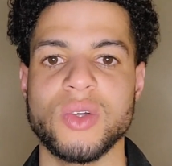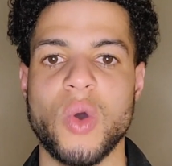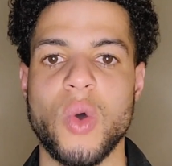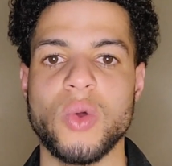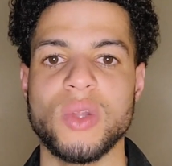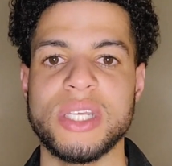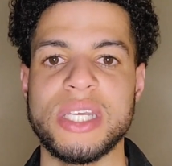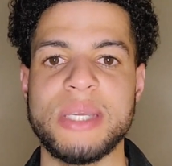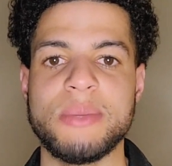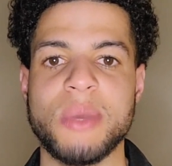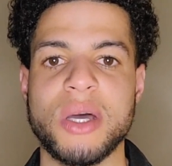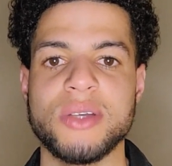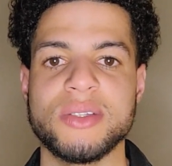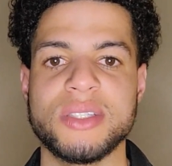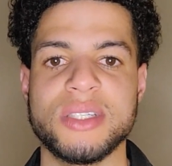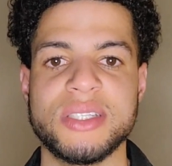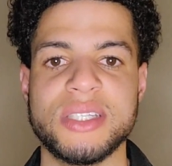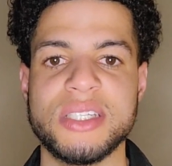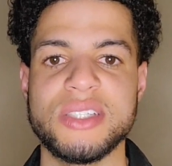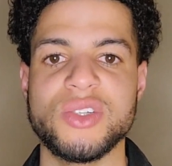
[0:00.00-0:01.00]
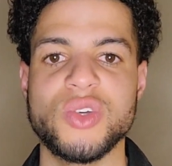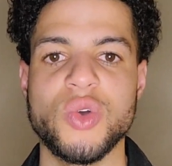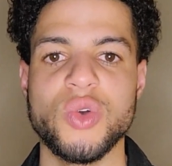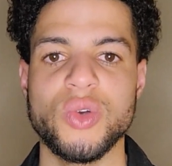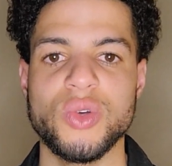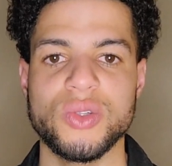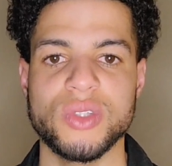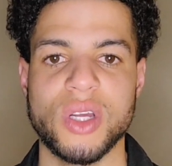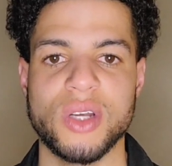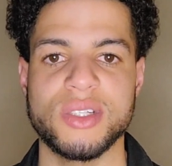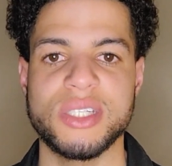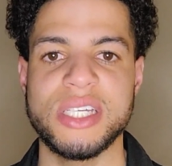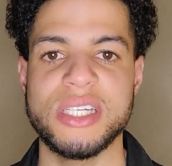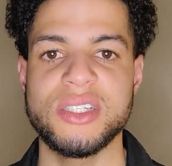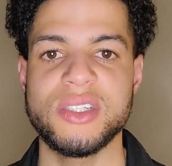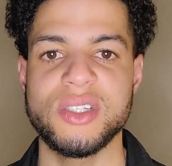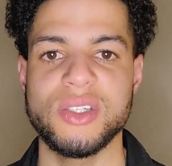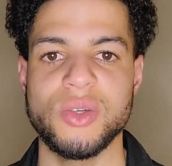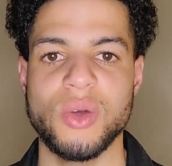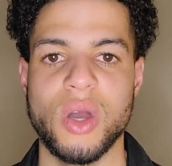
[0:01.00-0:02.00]
cold emails that these gurus are
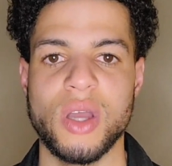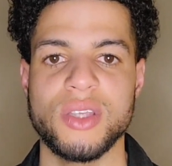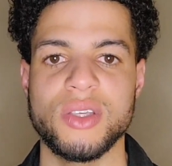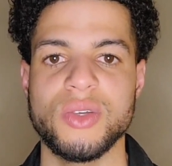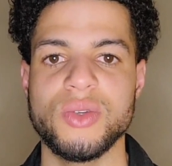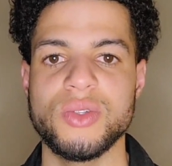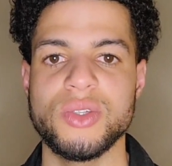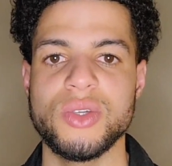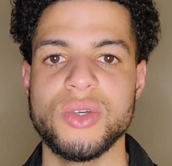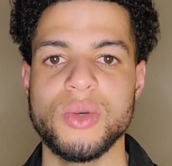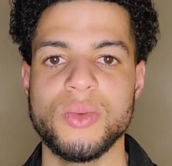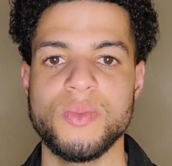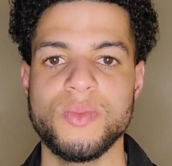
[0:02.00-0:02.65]
teaching you on YouTube.